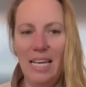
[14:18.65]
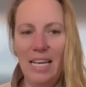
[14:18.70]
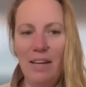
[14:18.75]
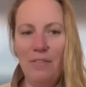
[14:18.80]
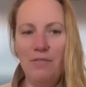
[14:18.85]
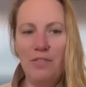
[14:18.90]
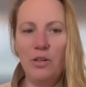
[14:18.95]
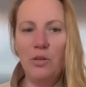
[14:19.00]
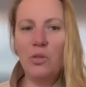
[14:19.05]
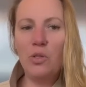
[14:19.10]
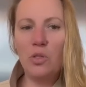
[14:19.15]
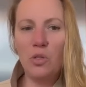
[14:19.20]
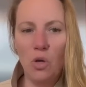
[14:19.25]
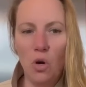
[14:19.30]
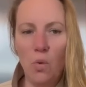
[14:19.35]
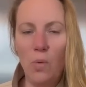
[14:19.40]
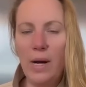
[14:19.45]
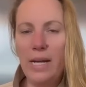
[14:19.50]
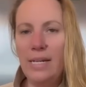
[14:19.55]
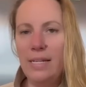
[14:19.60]
if there's
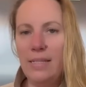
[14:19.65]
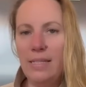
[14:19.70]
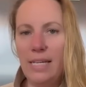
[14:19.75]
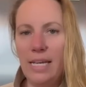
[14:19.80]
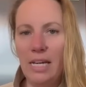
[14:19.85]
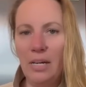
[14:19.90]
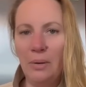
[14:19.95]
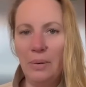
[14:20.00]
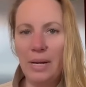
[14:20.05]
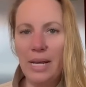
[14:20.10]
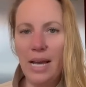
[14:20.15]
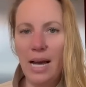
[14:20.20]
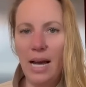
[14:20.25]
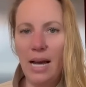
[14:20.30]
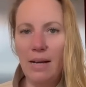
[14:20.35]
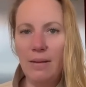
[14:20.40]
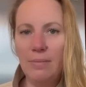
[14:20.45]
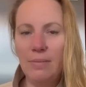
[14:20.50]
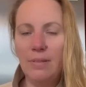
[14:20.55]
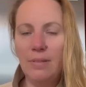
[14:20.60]
no one in the
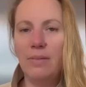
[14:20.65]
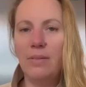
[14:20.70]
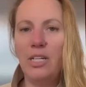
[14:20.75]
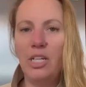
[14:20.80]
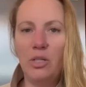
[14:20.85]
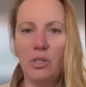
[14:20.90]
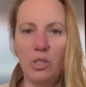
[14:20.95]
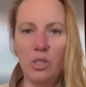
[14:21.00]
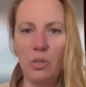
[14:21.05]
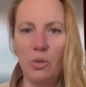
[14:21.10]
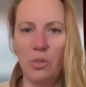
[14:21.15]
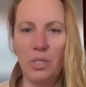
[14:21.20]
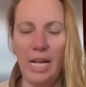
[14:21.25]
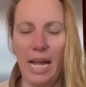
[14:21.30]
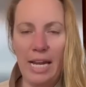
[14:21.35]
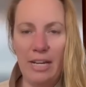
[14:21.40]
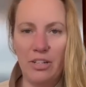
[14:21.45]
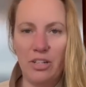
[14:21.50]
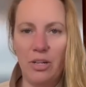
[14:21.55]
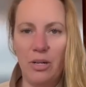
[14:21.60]
area, there is no
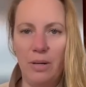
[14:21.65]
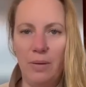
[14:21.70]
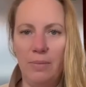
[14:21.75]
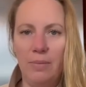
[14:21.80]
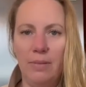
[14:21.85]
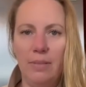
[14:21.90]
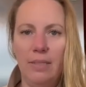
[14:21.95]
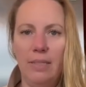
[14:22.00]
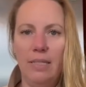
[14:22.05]
danger.